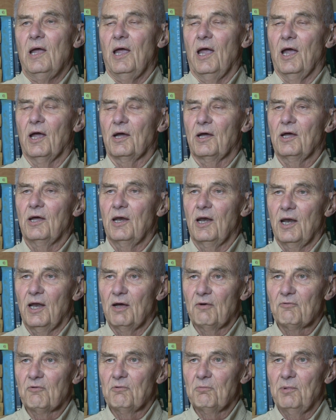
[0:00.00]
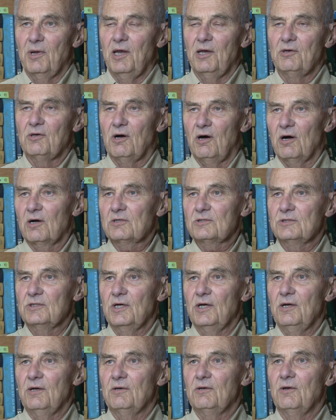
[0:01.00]
it can never be
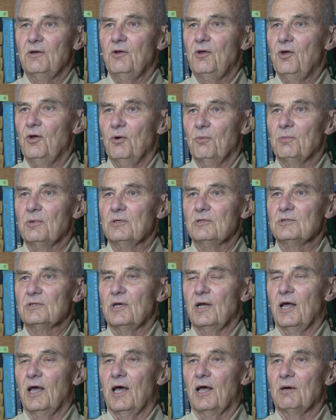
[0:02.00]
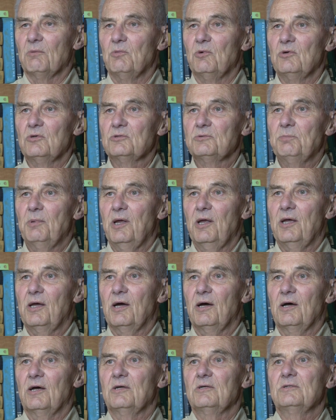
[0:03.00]
toxic to humans and animals
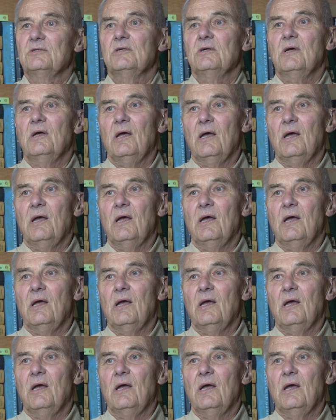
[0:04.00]
because